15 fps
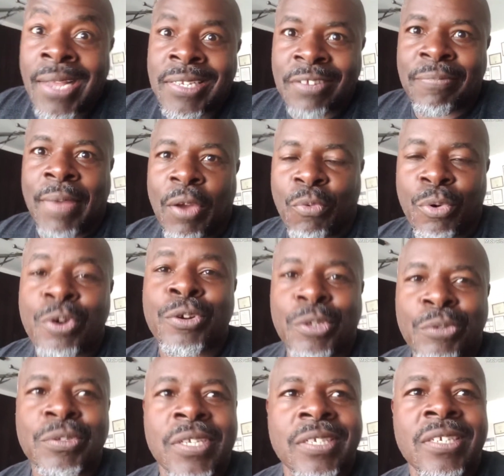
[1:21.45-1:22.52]
of my word
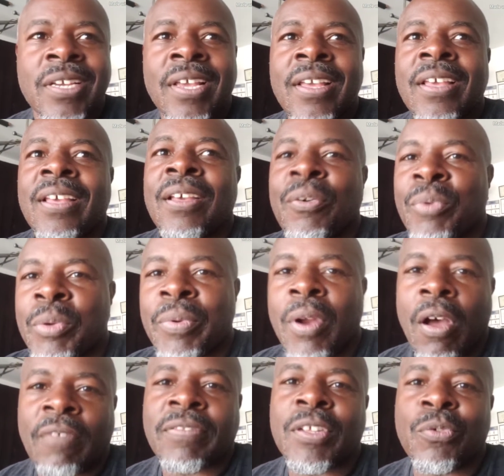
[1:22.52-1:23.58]
usage, we would
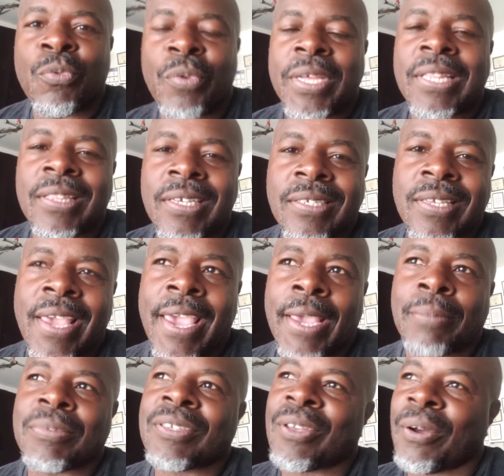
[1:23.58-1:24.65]
often win these
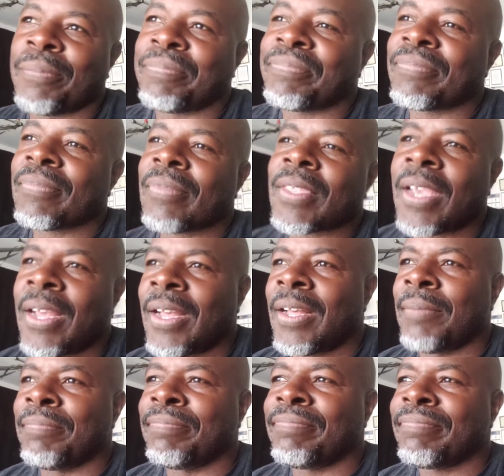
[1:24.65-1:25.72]
games. So
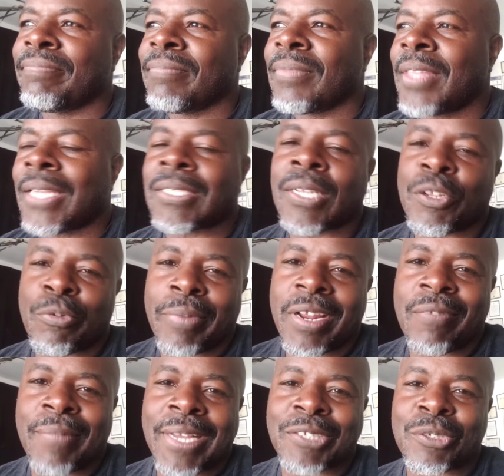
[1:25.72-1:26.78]
that's a little bit
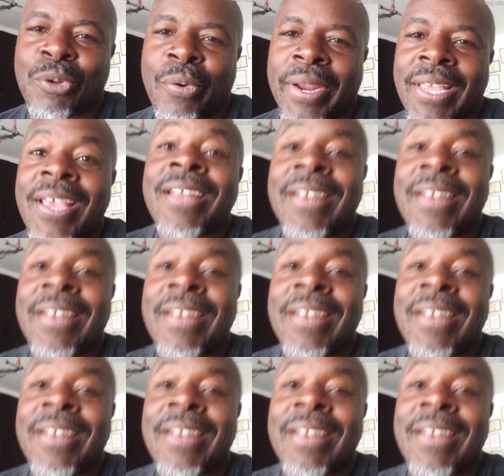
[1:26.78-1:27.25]
of my story.